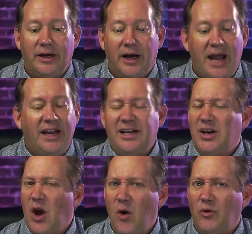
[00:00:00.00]
I didn't
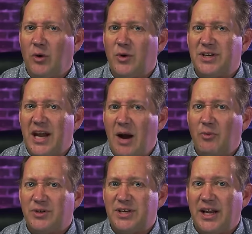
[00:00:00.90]
know there was an
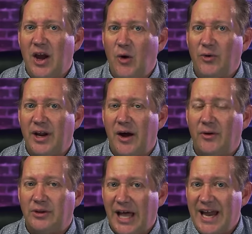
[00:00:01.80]
Emerald City Hoedown.
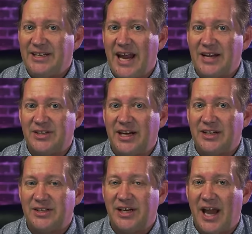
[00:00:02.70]
Line dancing in
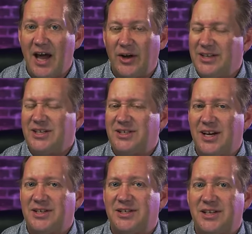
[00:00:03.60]
Seattle. It just
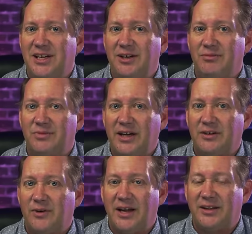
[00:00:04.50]
doesn't seem like
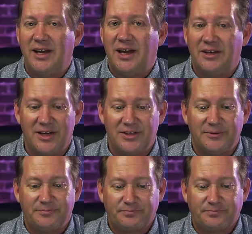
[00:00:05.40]
the right thing, does it?